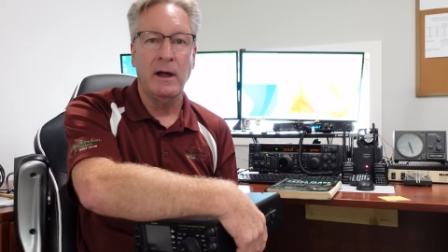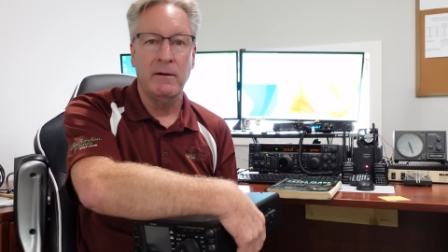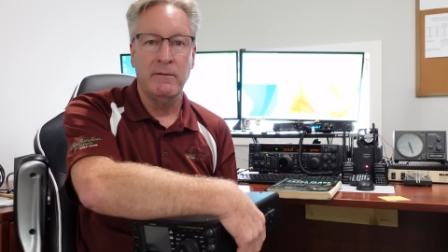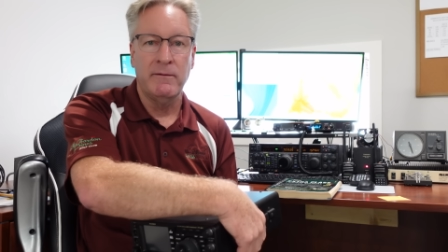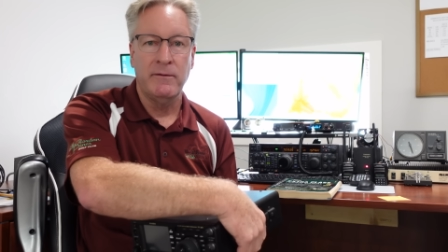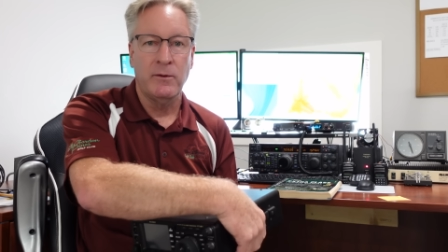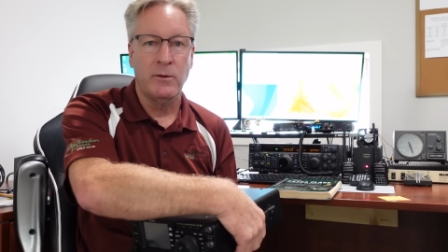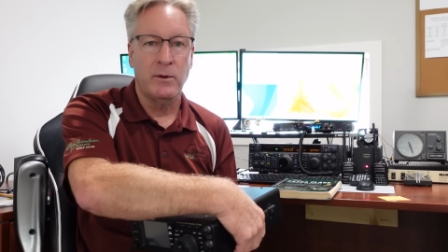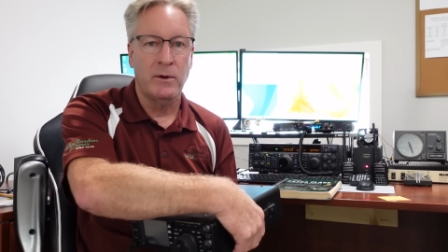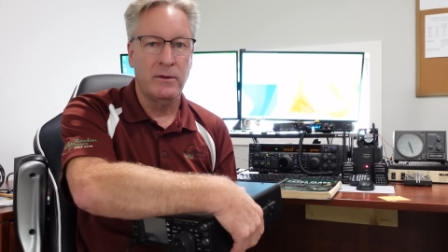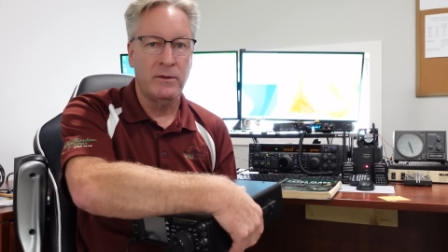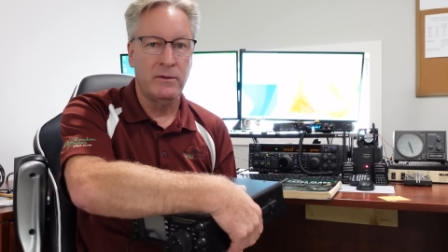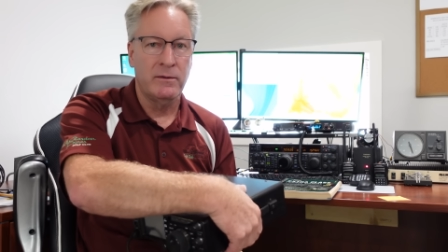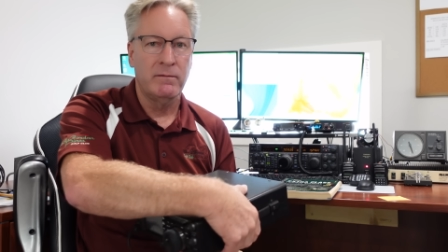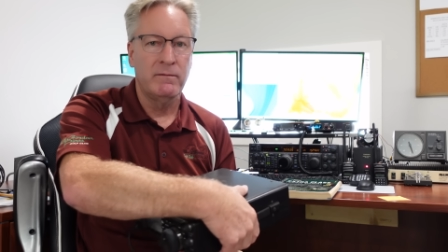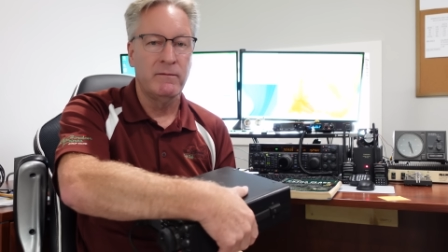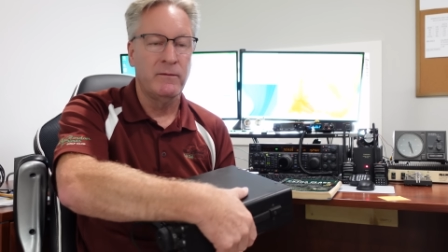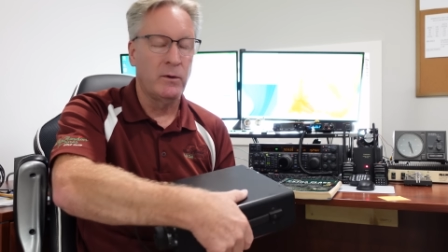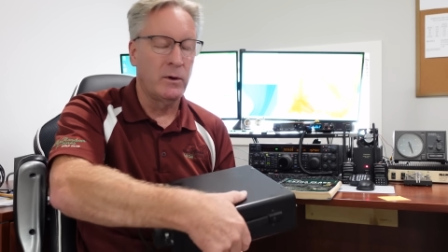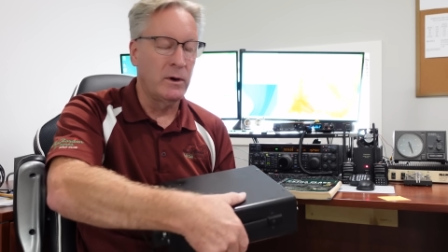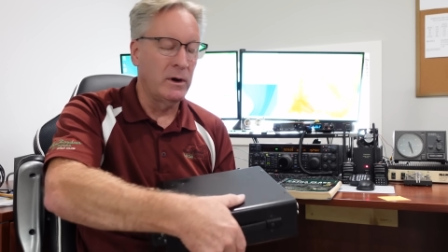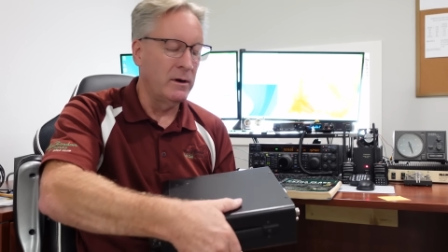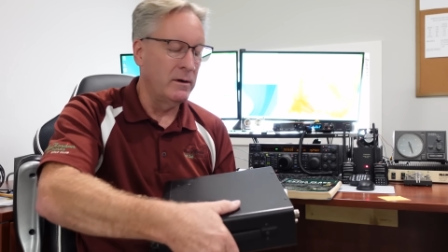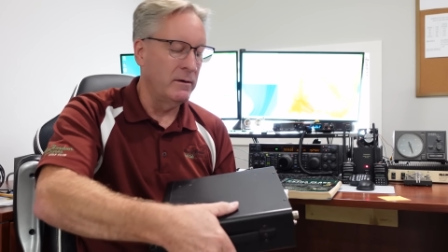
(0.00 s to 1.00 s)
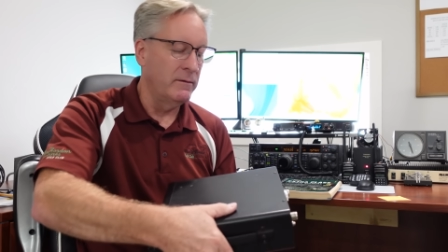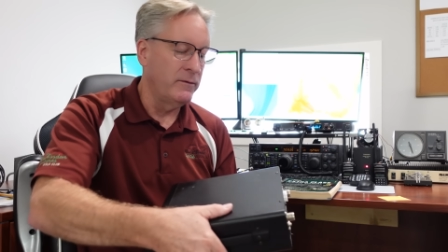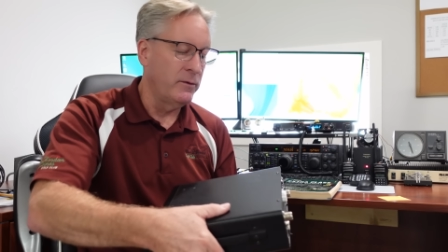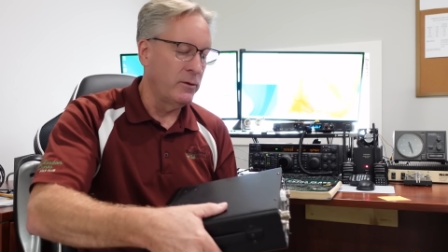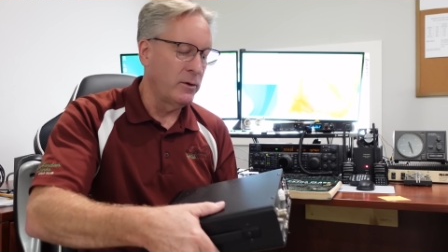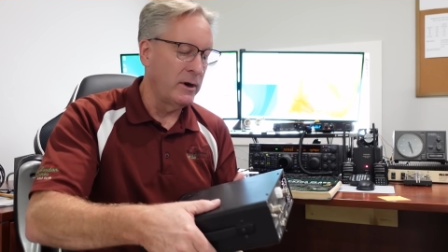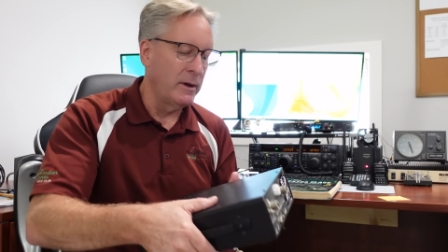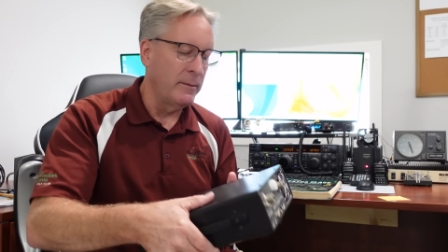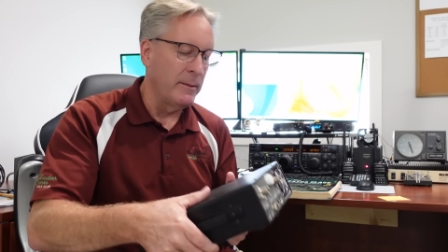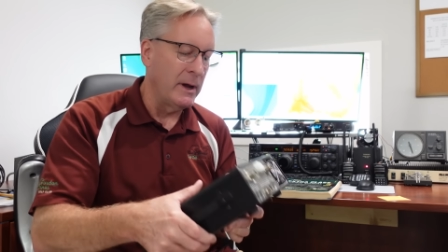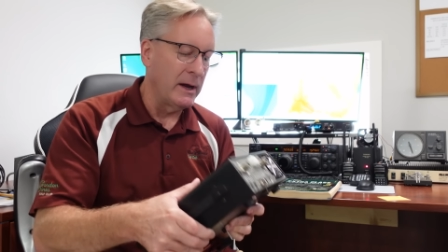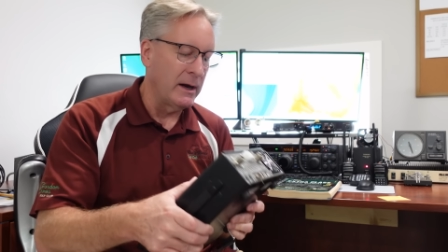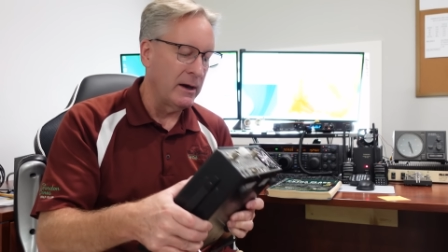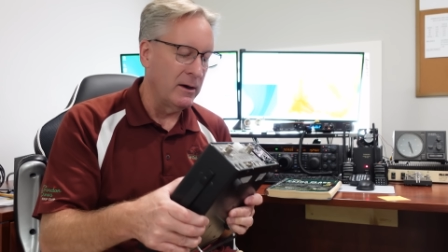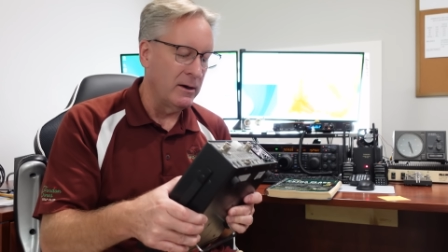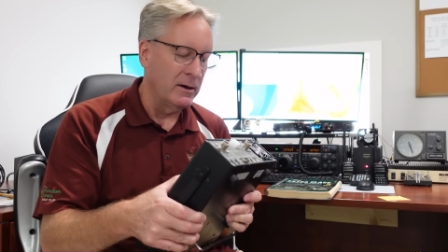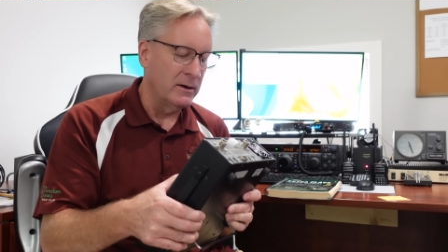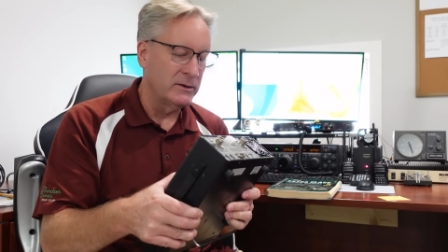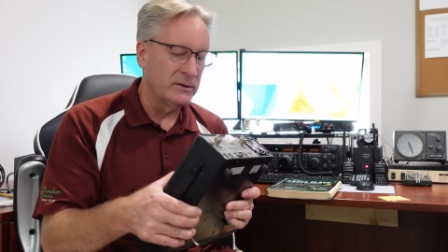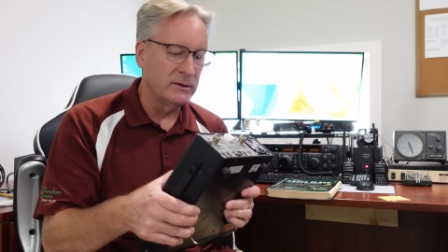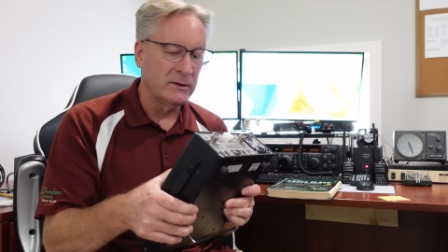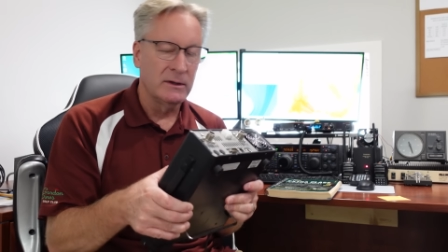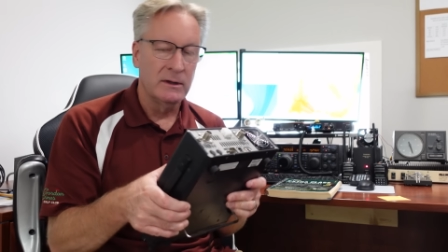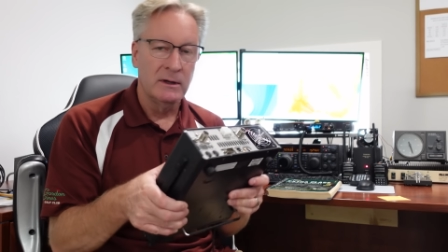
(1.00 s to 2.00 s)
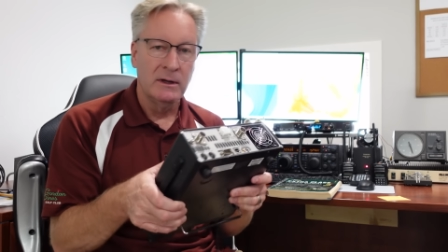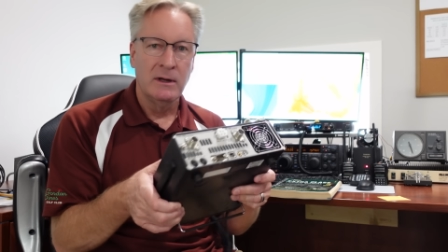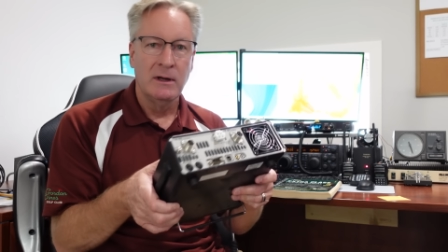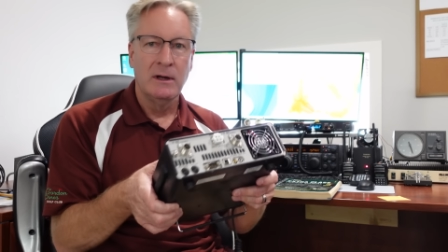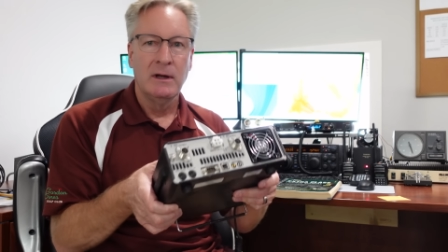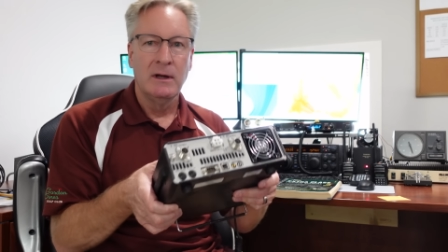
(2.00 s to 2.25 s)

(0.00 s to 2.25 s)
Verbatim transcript: and 440 megahertz.